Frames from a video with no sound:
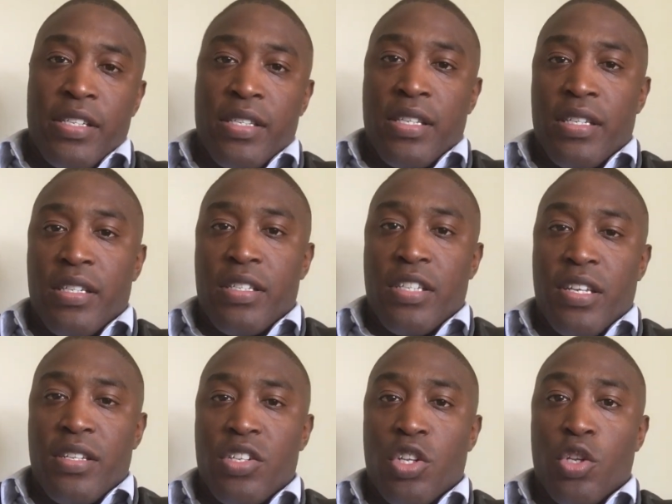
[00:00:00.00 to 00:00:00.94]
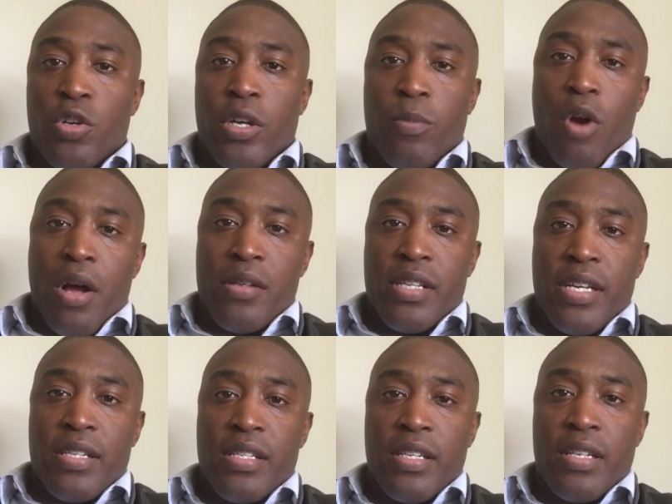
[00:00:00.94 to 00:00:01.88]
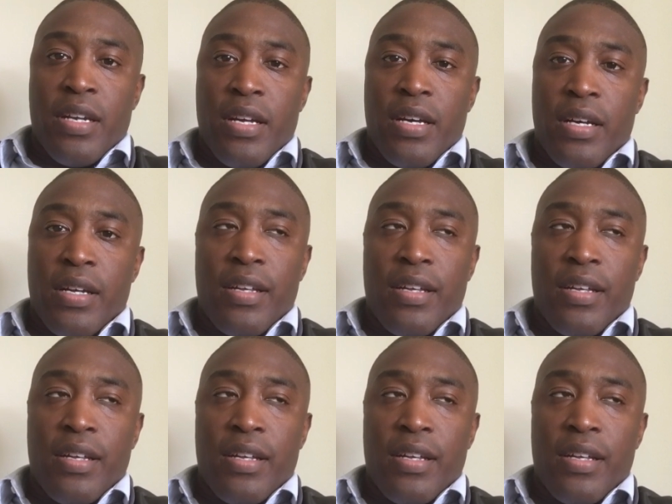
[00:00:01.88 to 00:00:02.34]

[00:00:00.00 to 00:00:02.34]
It's a learning process, and